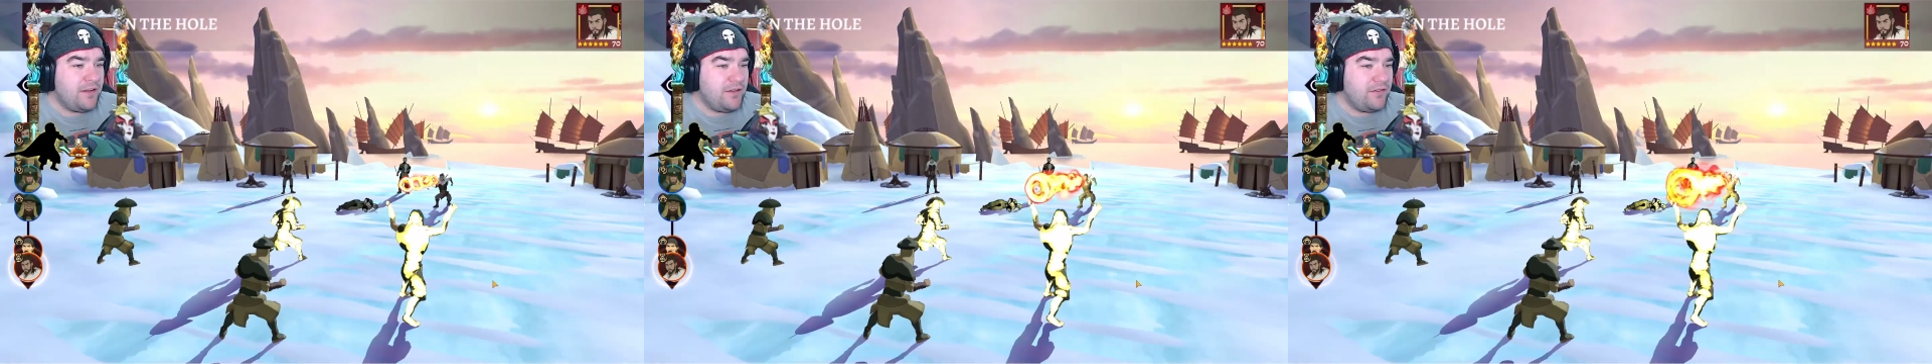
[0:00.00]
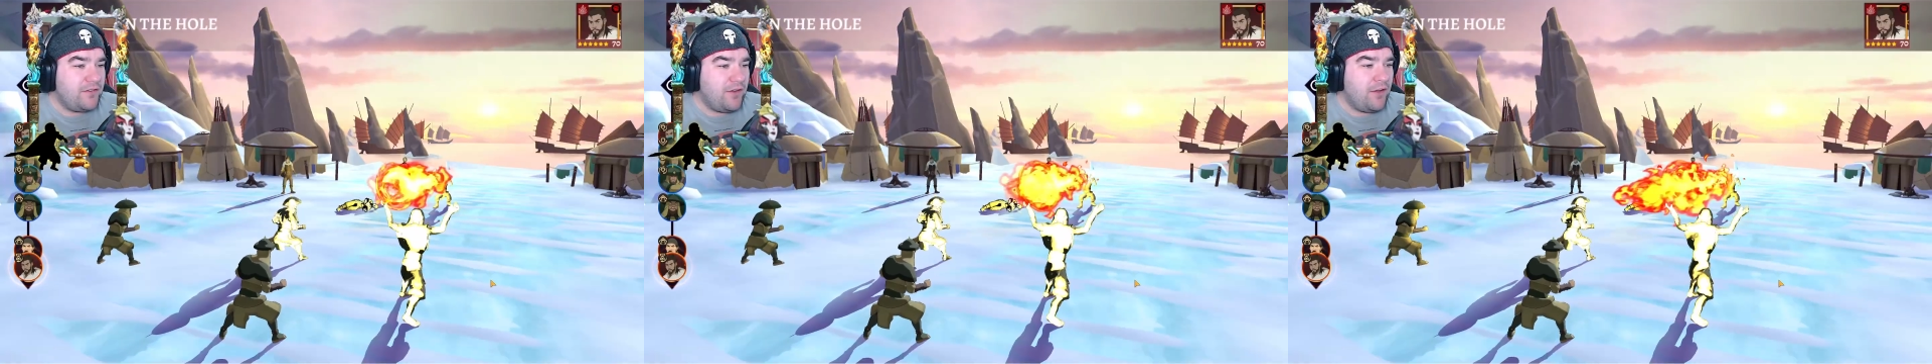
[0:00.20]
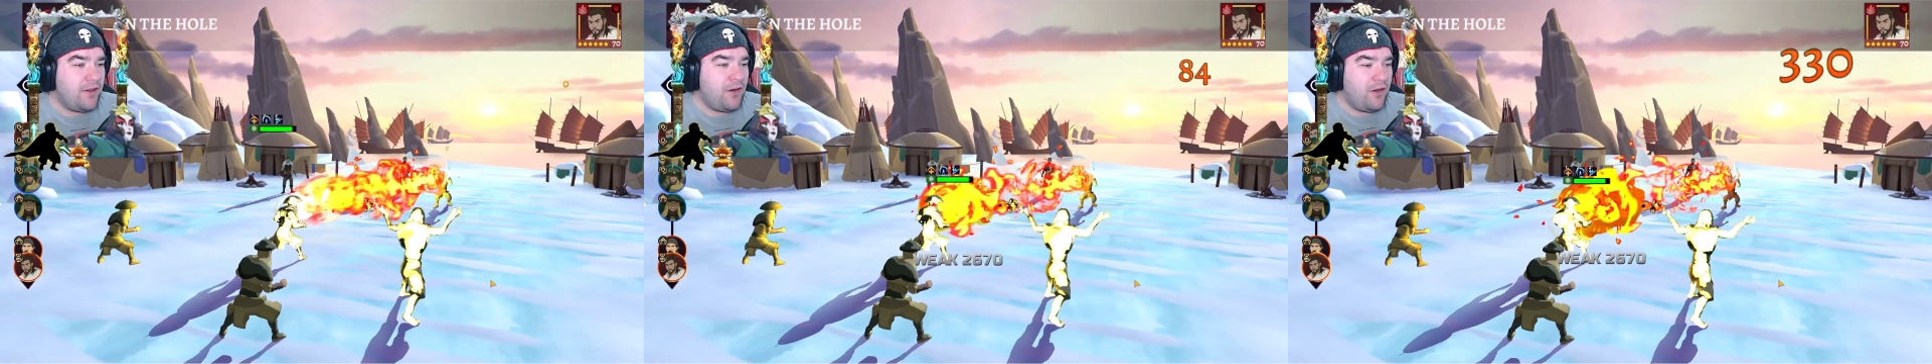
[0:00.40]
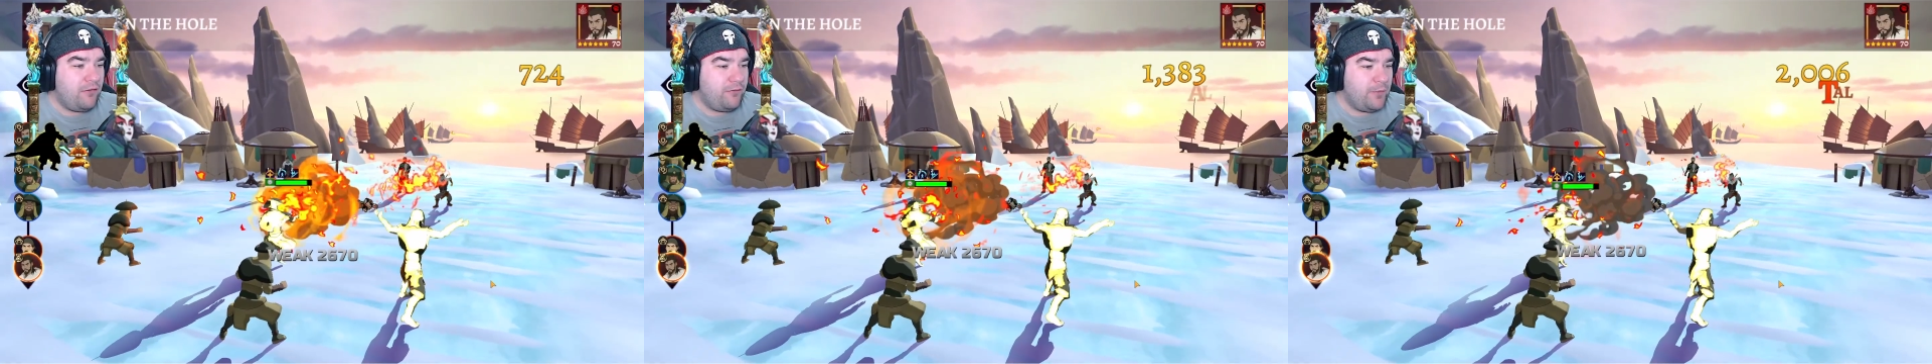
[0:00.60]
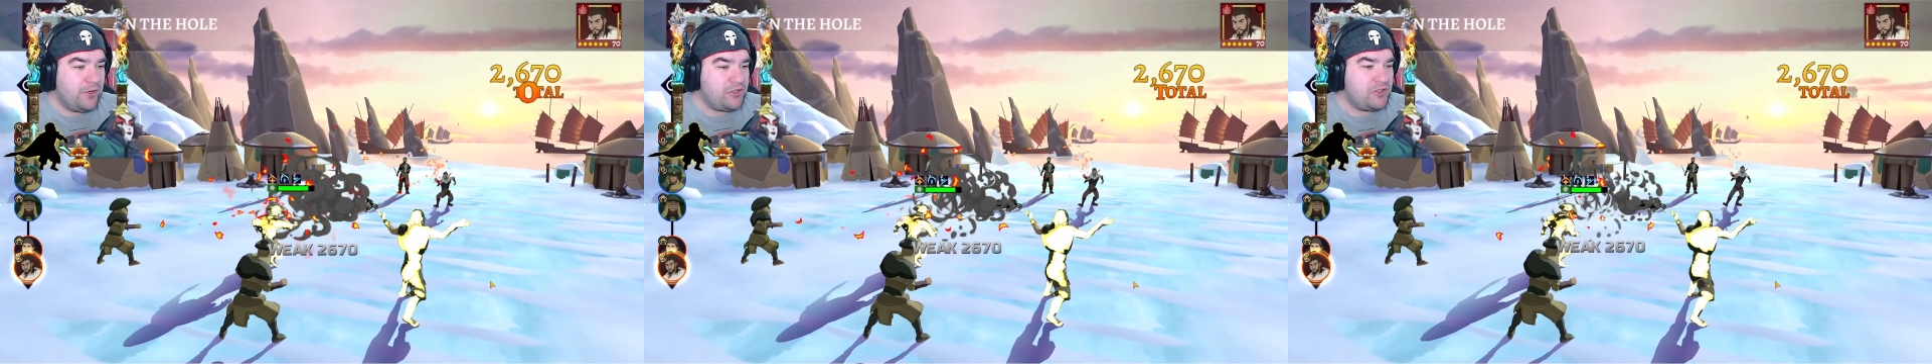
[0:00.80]
Dirt
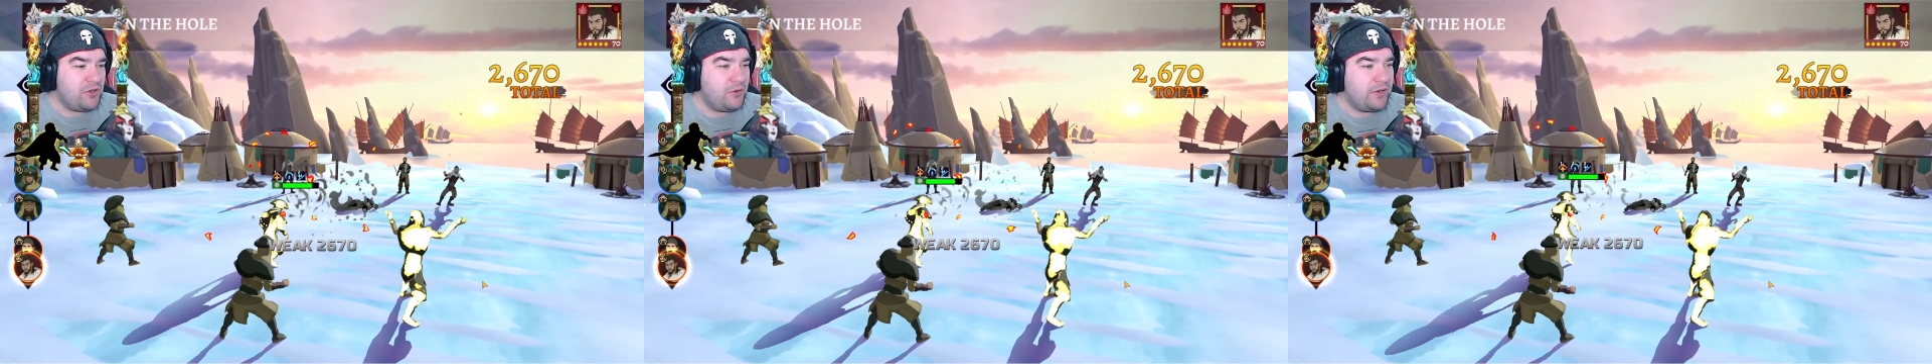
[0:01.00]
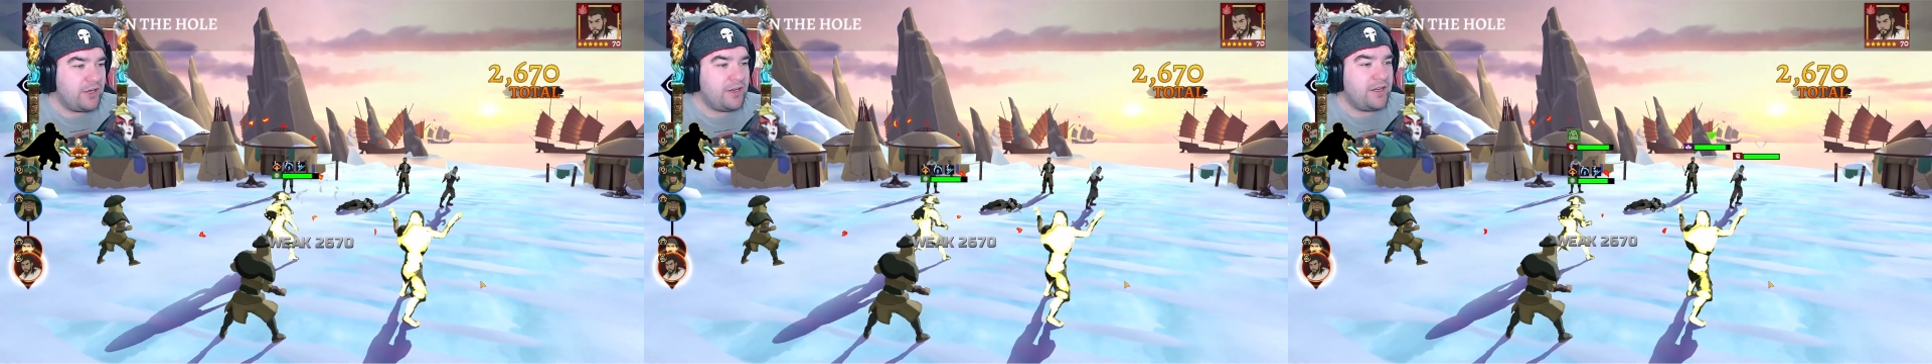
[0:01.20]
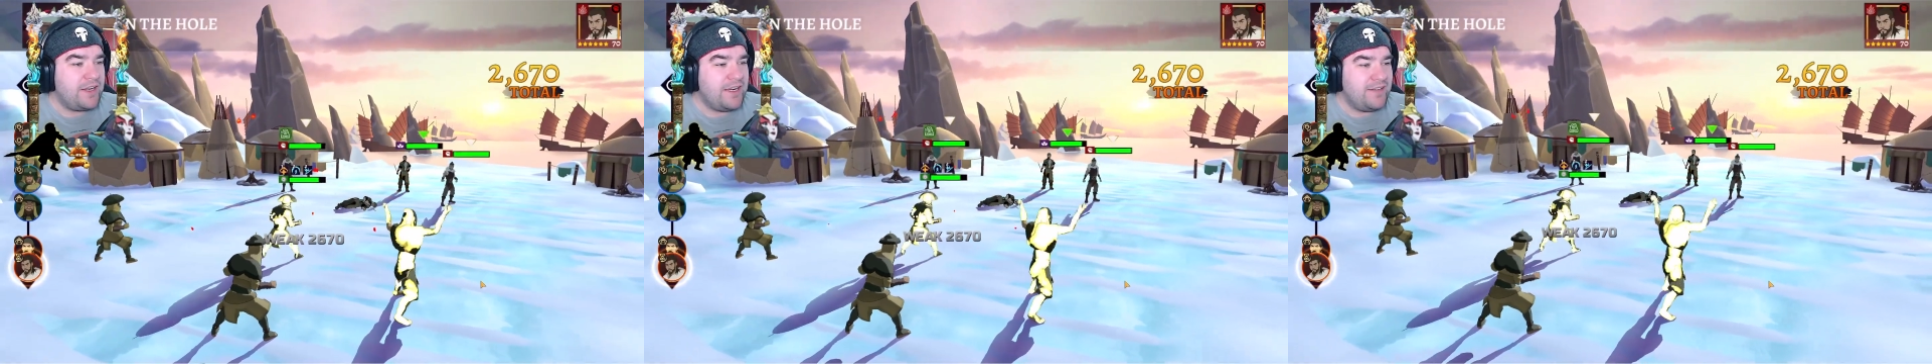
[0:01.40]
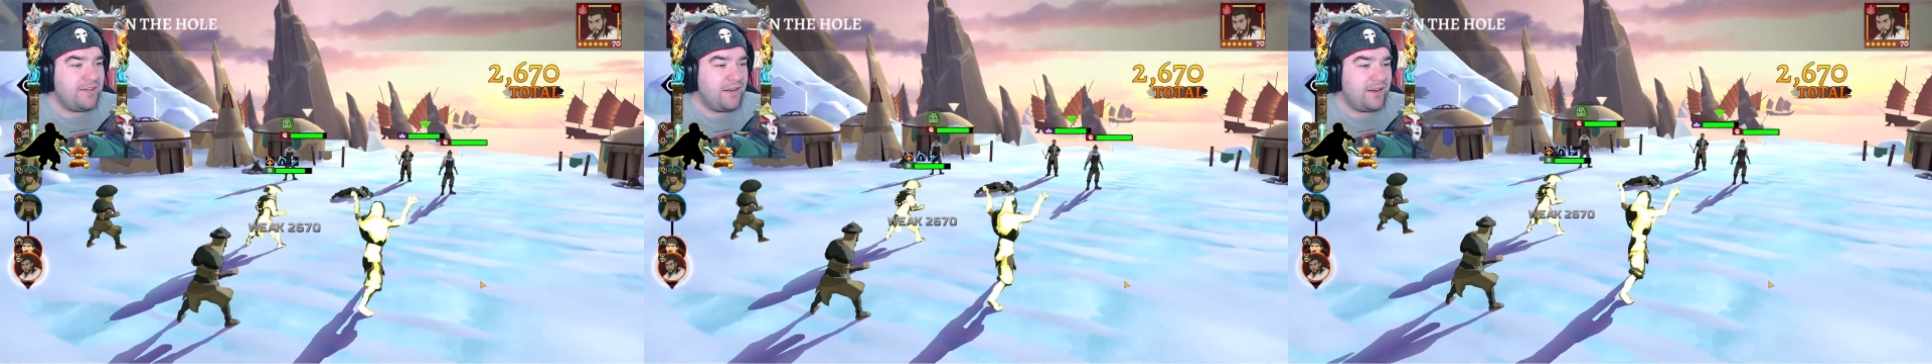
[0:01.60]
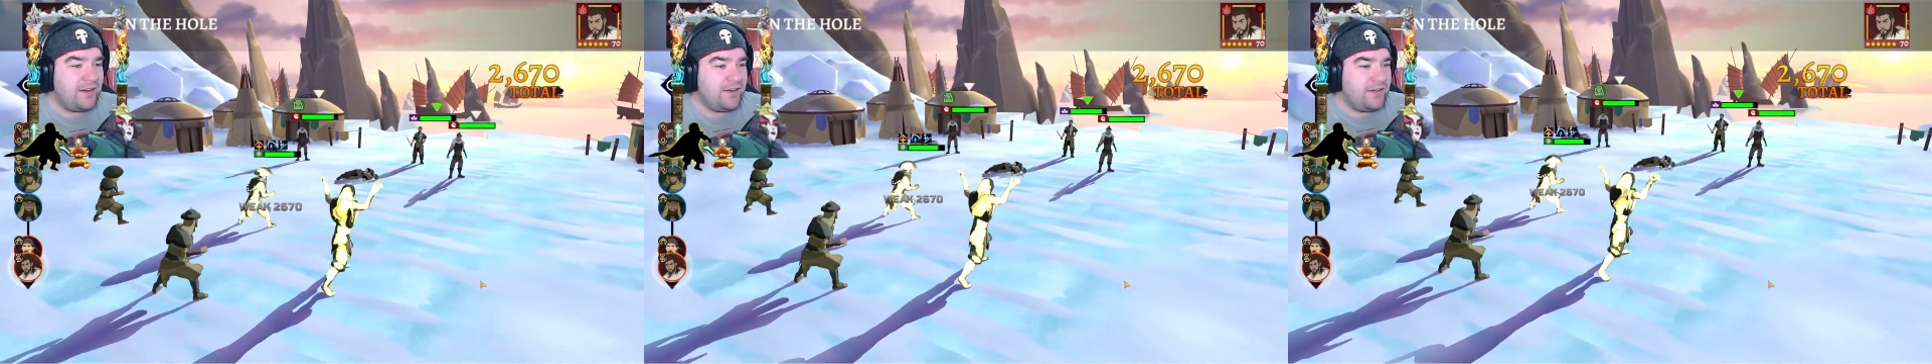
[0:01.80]
off my shoulder,
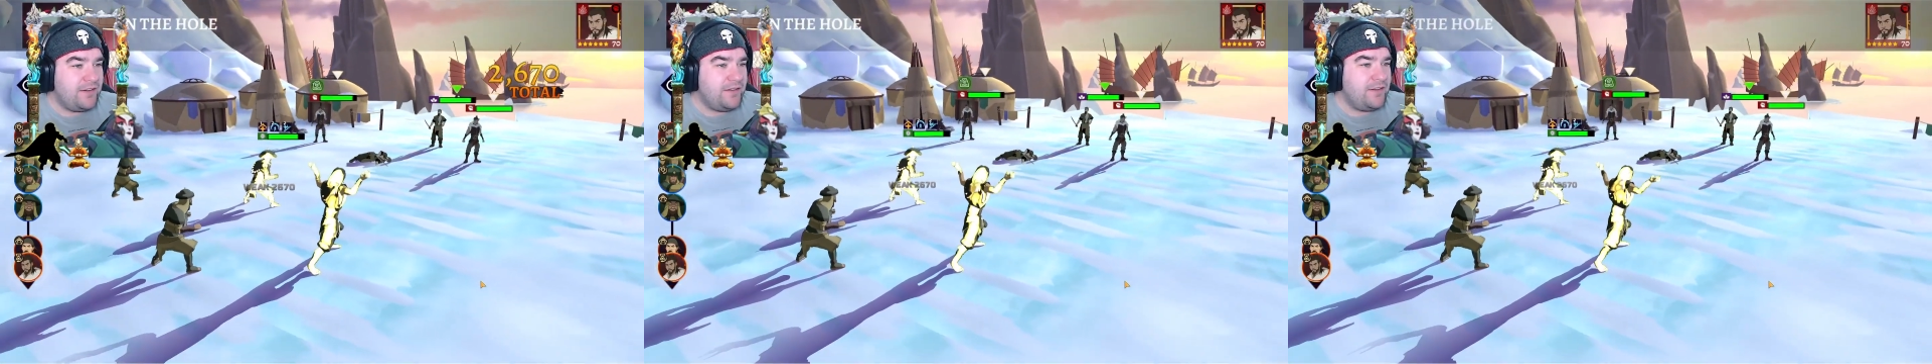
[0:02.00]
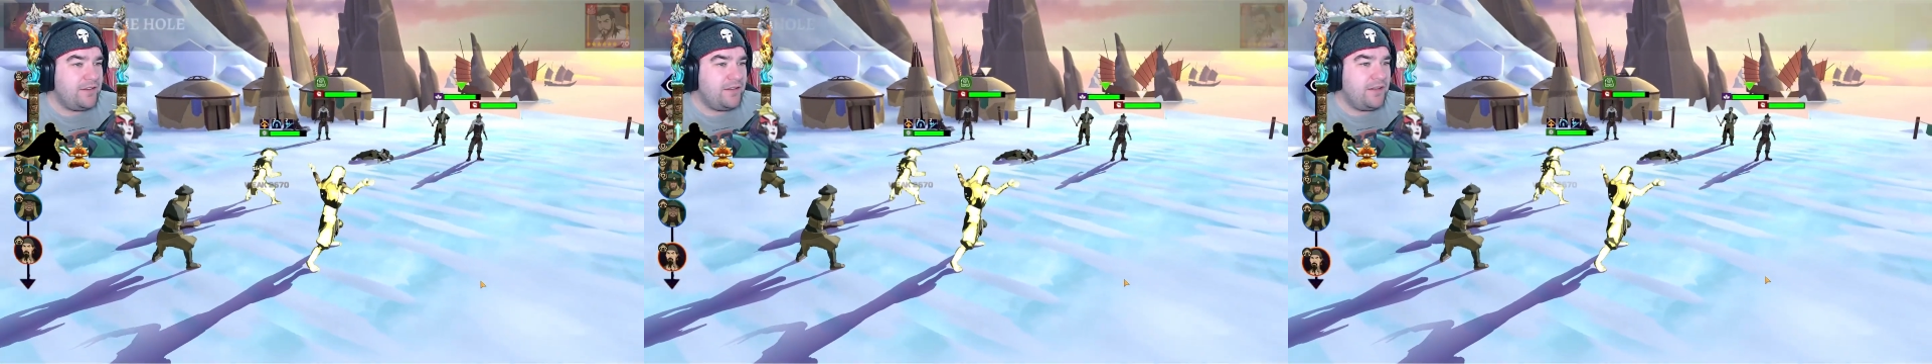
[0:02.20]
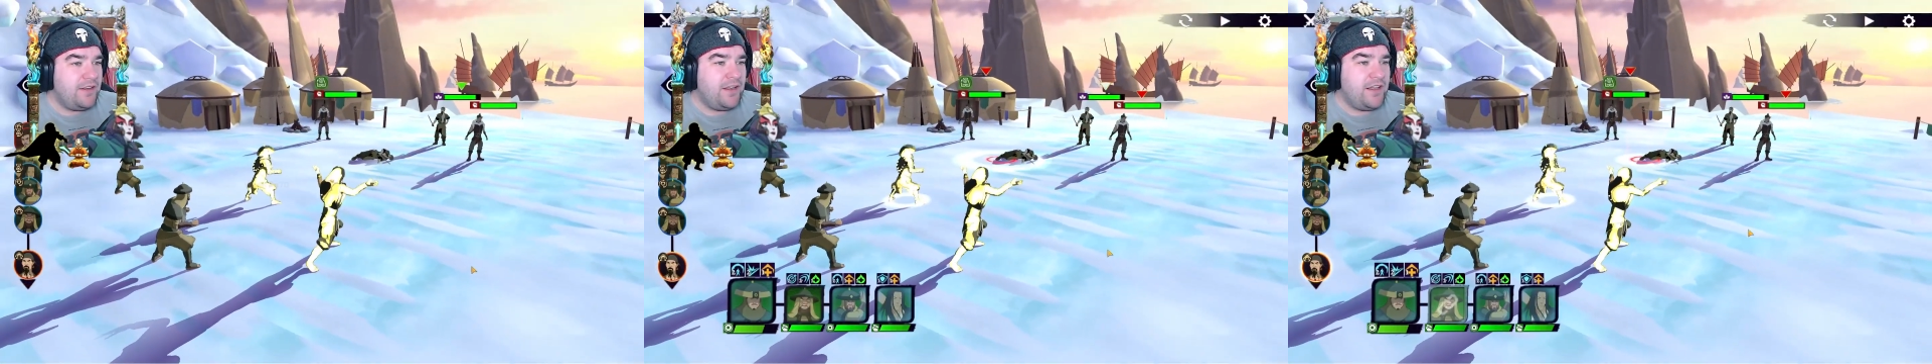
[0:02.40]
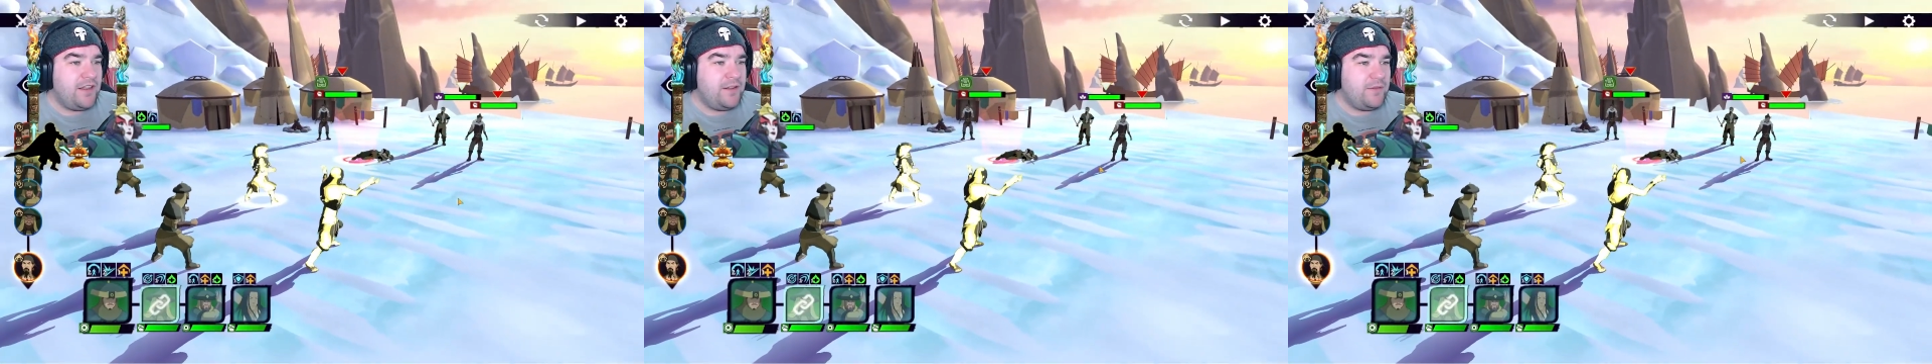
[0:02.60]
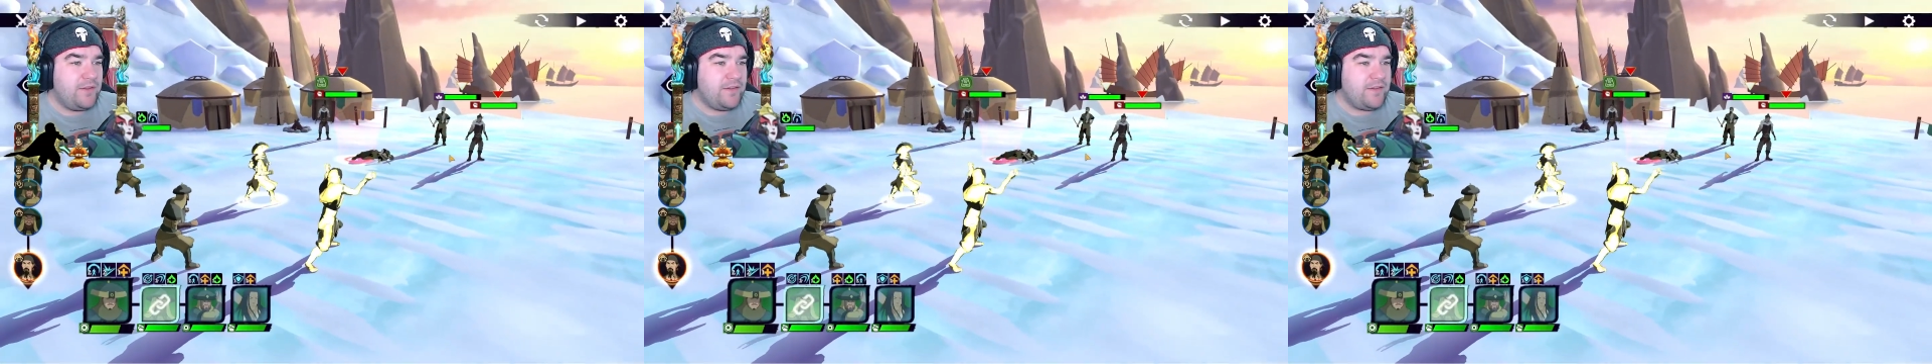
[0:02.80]
indeed. And this